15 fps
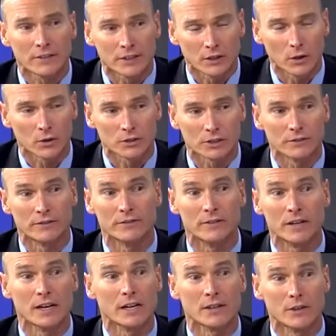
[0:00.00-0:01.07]
of adults have
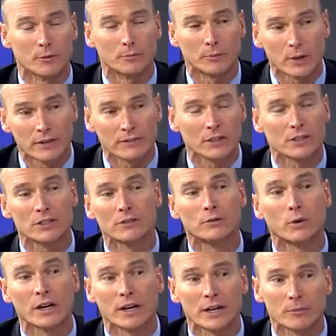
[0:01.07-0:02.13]
the privilege of
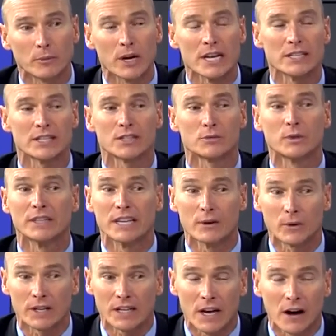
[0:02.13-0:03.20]
wearing braces when
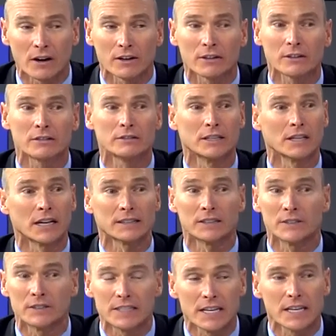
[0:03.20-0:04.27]
they were younger. They got
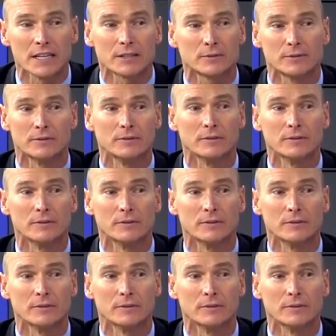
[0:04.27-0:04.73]
their teeth